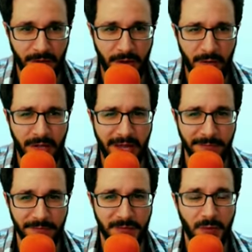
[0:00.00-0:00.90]
Okay,
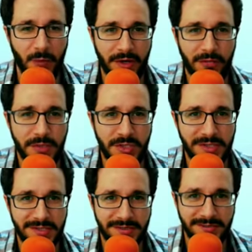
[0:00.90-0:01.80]
what have we
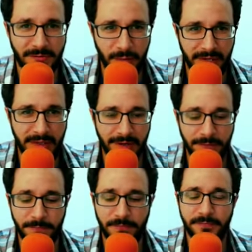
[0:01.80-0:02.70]
just read here?
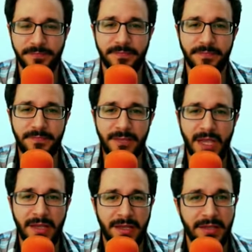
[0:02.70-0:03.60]

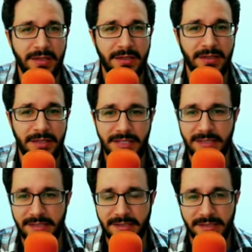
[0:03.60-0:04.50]

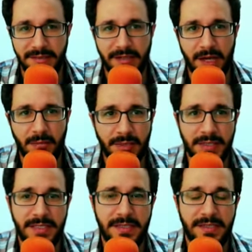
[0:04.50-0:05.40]
This
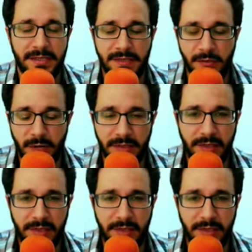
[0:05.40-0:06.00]
Kabbalist, this great